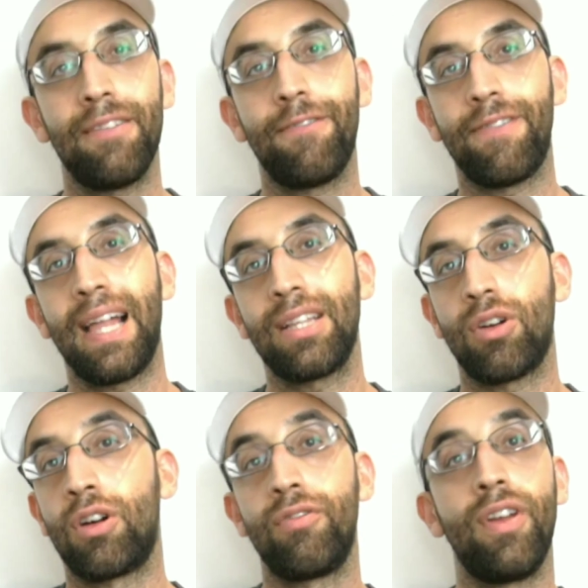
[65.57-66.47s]
and
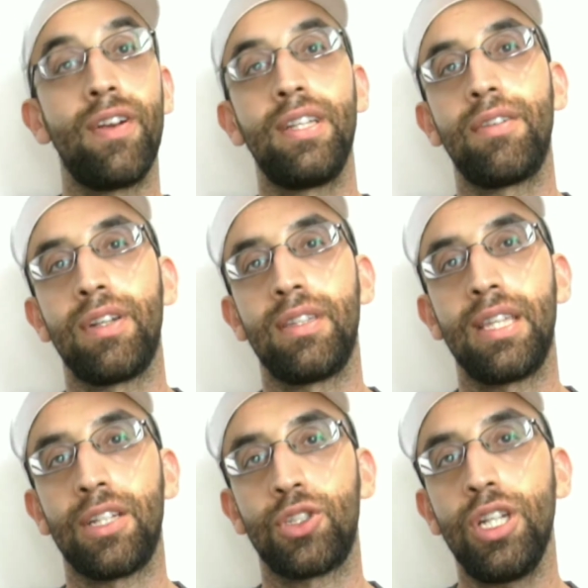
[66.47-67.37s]
flat are very different
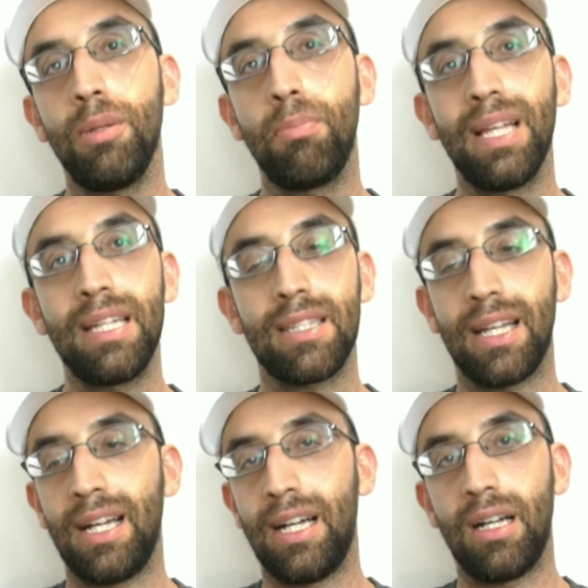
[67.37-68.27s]
things. You can
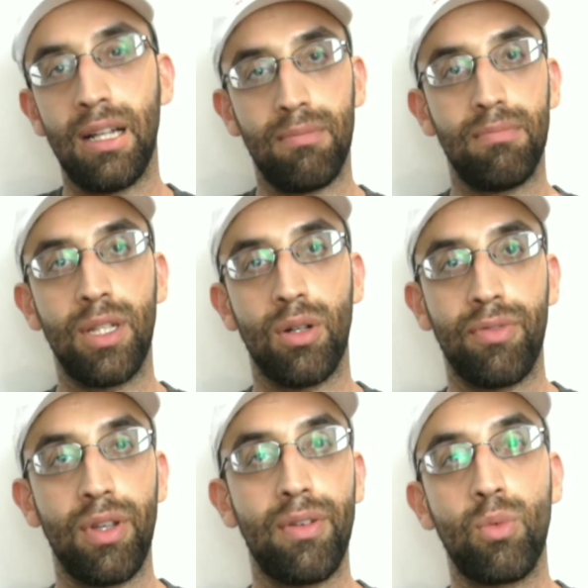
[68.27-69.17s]
place,
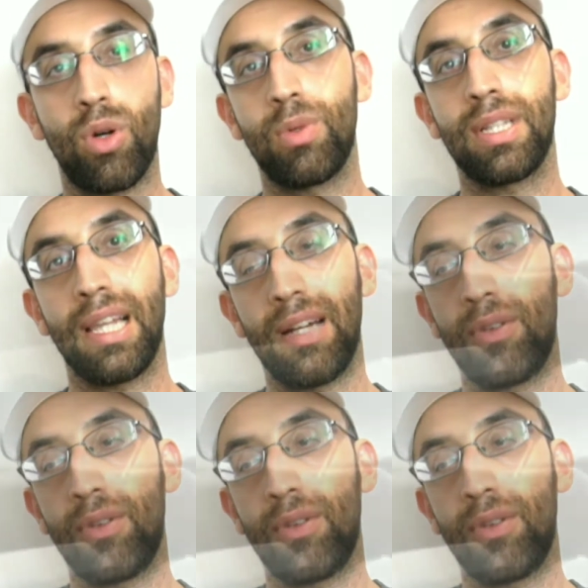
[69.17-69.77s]
if you ever work with a